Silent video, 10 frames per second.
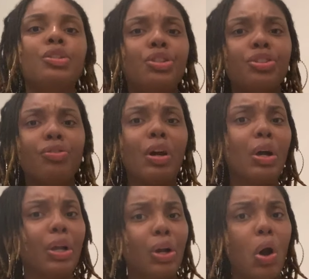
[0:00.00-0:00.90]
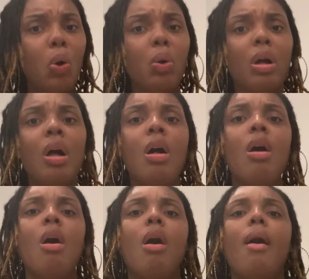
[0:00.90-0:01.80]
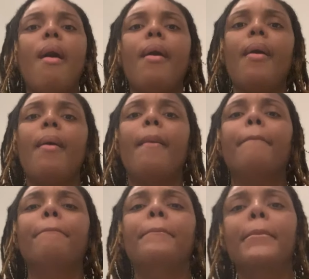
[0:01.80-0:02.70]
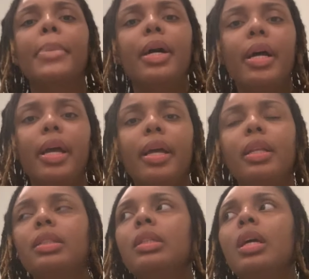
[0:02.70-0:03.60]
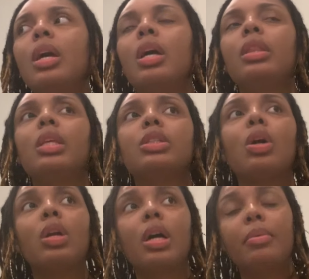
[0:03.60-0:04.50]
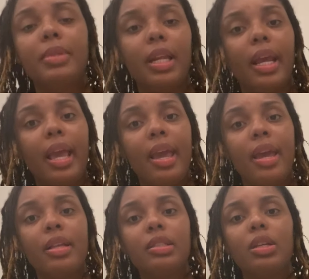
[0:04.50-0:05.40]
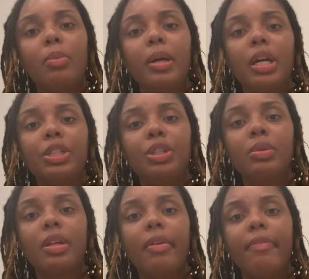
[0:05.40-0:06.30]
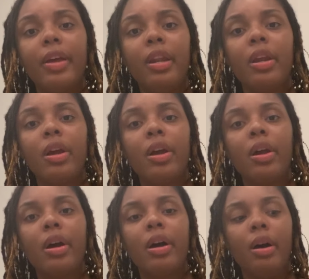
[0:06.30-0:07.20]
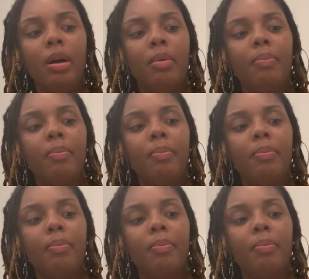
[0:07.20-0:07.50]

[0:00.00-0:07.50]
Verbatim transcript: ginger ale and Coke. Um, but the soda comes in a can, so because she was an offender, um,